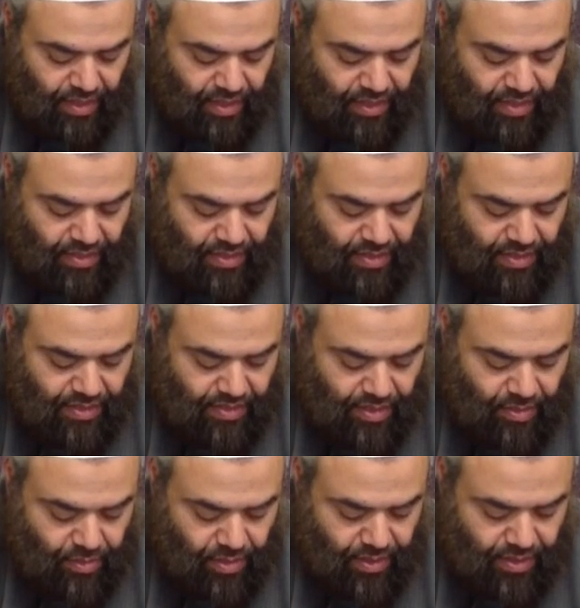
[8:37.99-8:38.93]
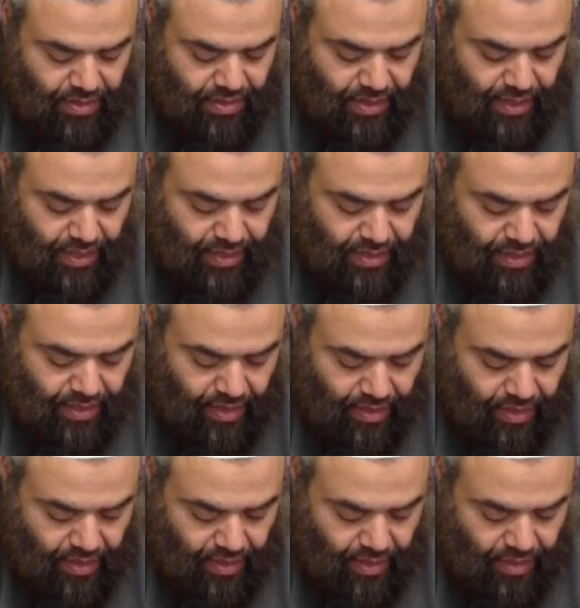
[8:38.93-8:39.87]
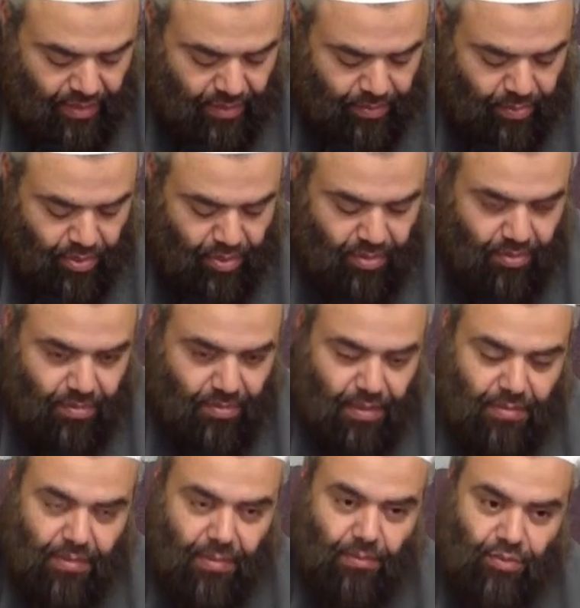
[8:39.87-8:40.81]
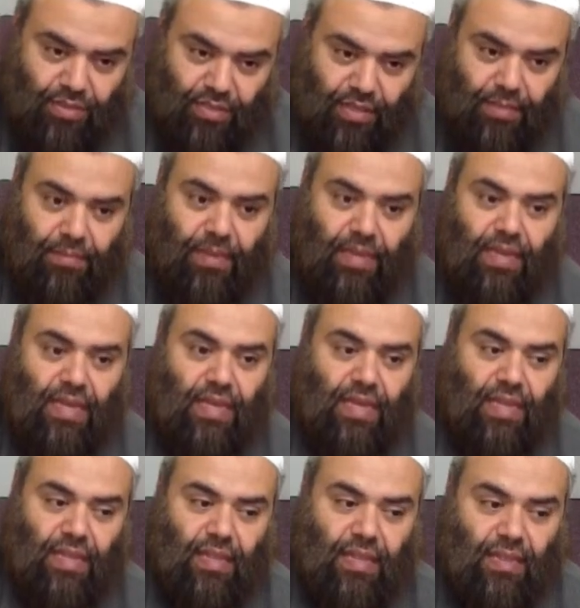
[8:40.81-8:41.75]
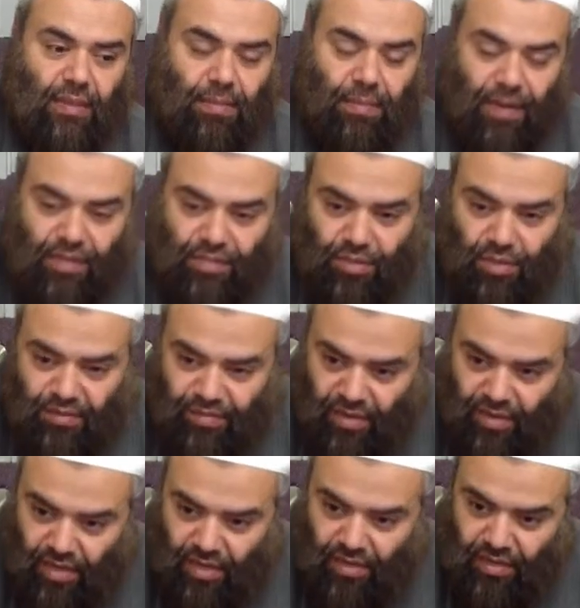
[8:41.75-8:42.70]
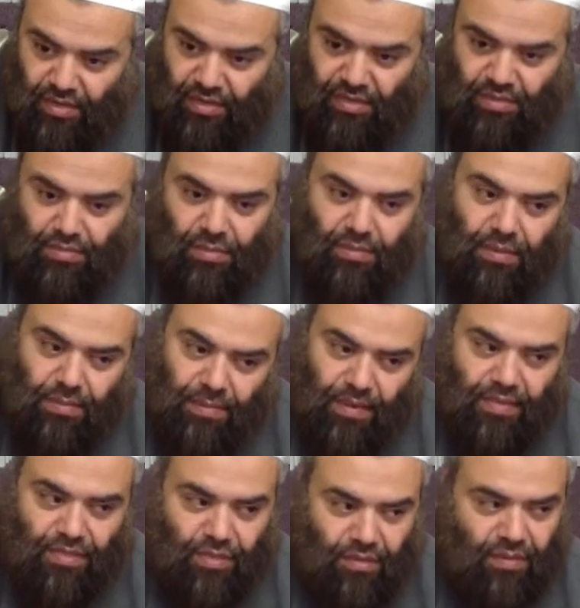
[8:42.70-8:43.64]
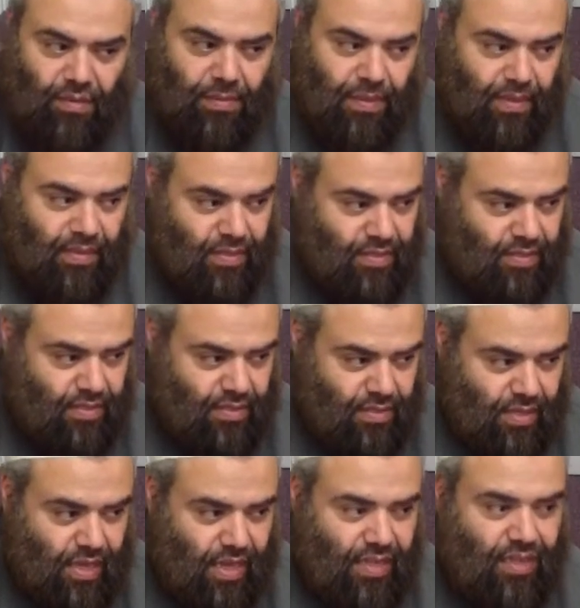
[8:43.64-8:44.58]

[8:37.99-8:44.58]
And this is an authentic hadith recorded by Imam Muslim, that the pleasure of Allah is from the pleasure of the parents.